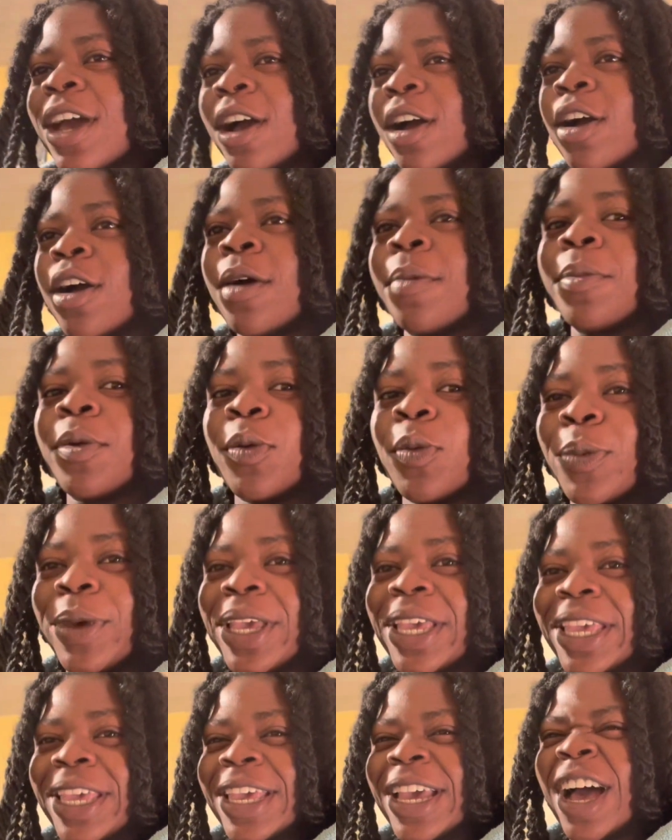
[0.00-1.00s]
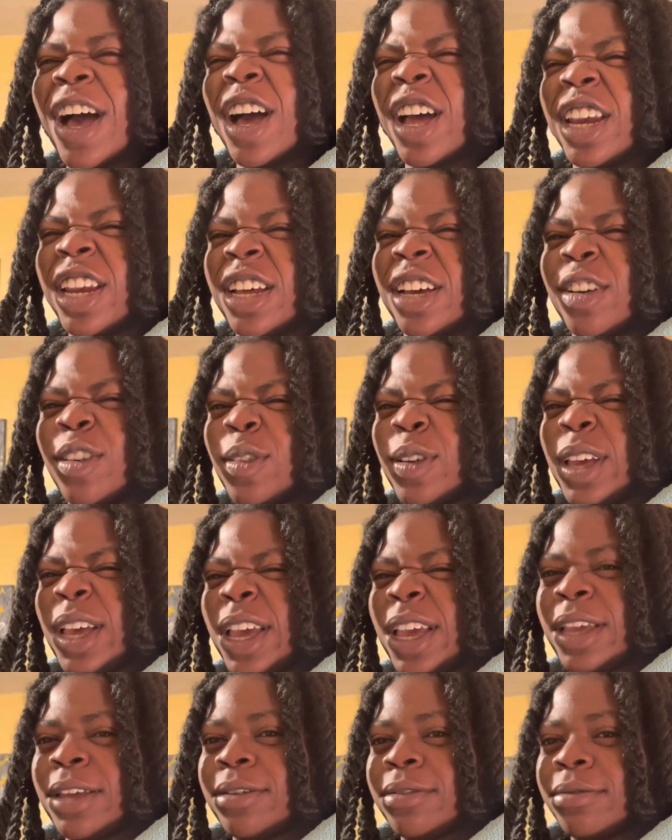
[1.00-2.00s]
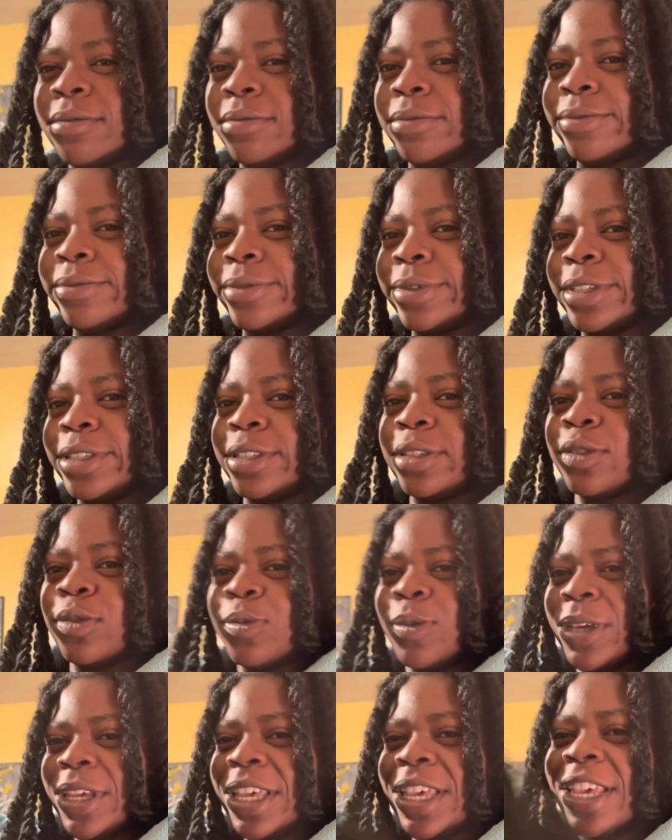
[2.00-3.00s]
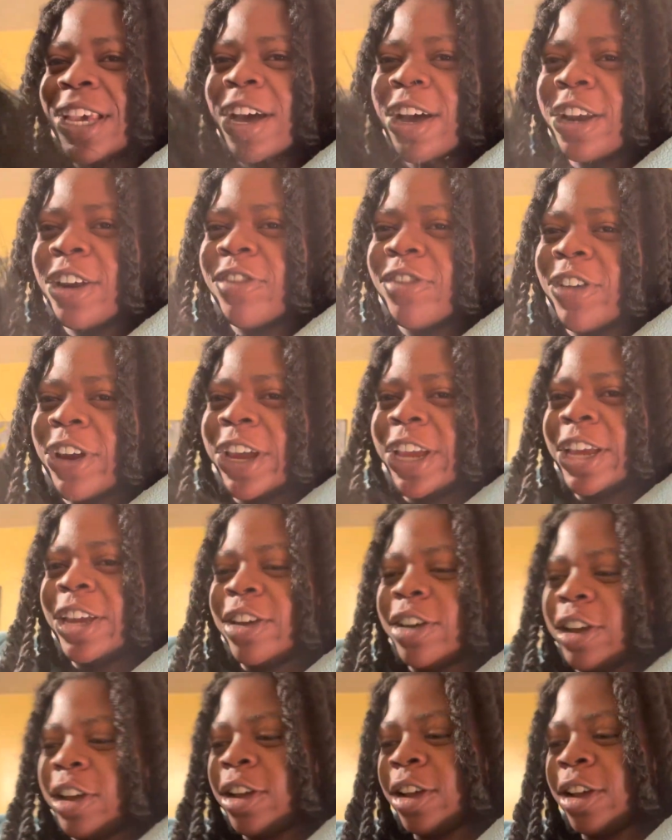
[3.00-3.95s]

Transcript: call me Wiggy Yana, okay? This is Wiggy Yana right here.